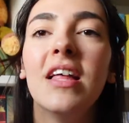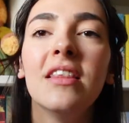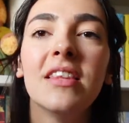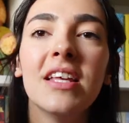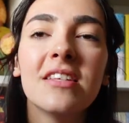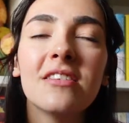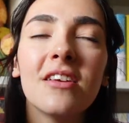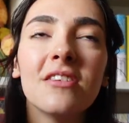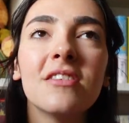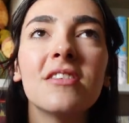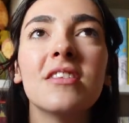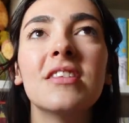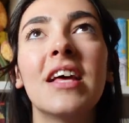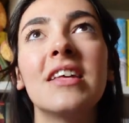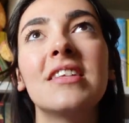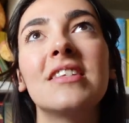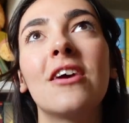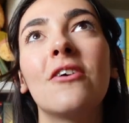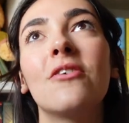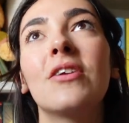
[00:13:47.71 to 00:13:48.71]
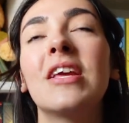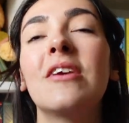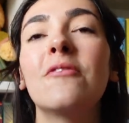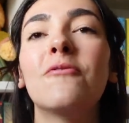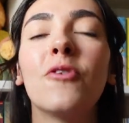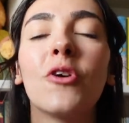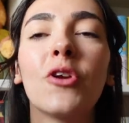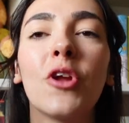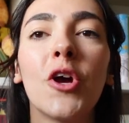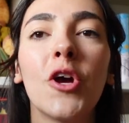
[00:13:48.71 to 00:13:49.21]
This doesn't necessarily
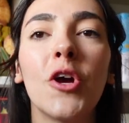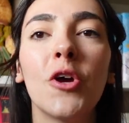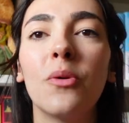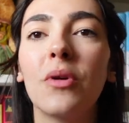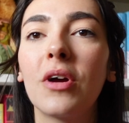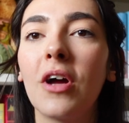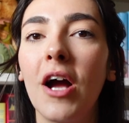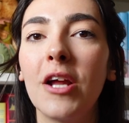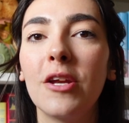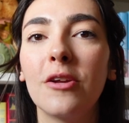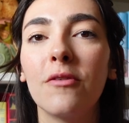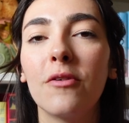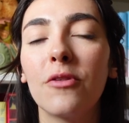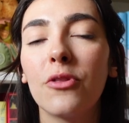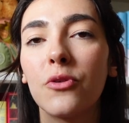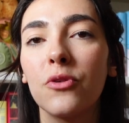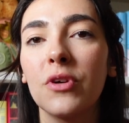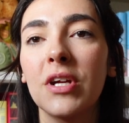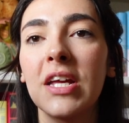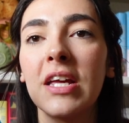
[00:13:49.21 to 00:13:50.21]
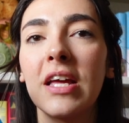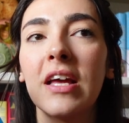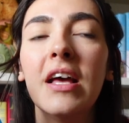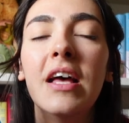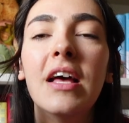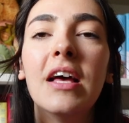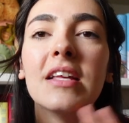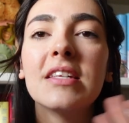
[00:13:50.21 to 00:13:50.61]
follow kind of three